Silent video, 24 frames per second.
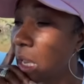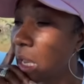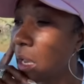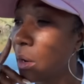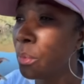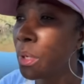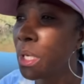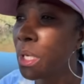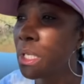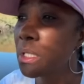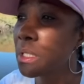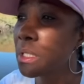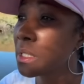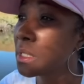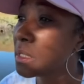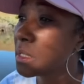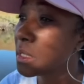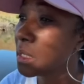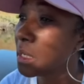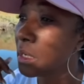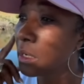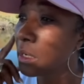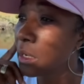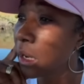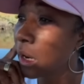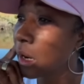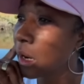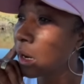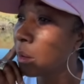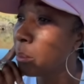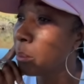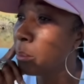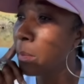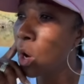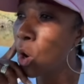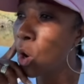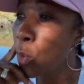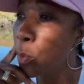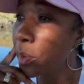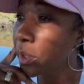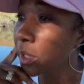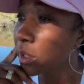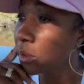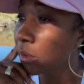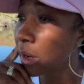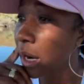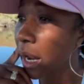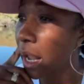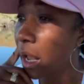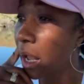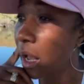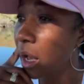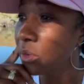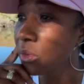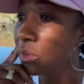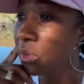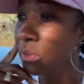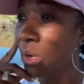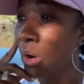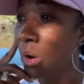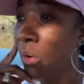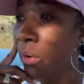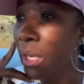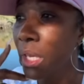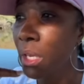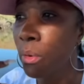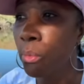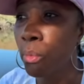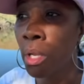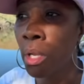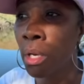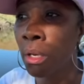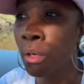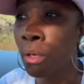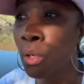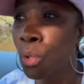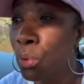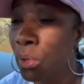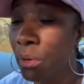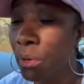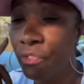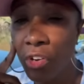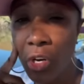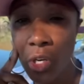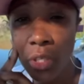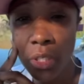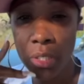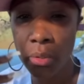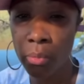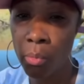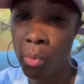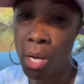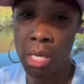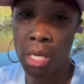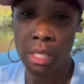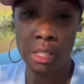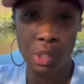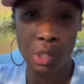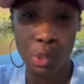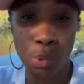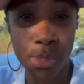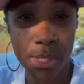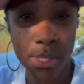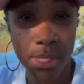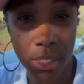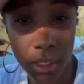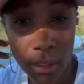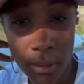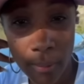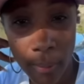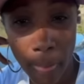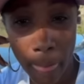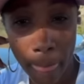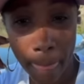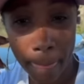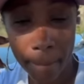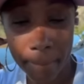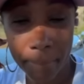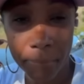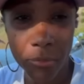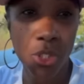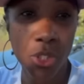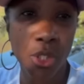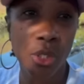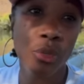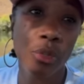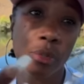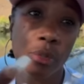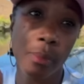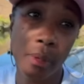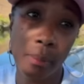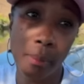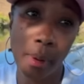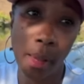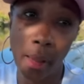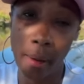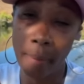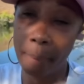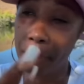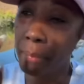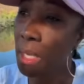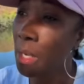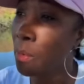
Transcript: And we just sitting there moping around. You know, he want to do the funky Watusi. Excuse me, babe.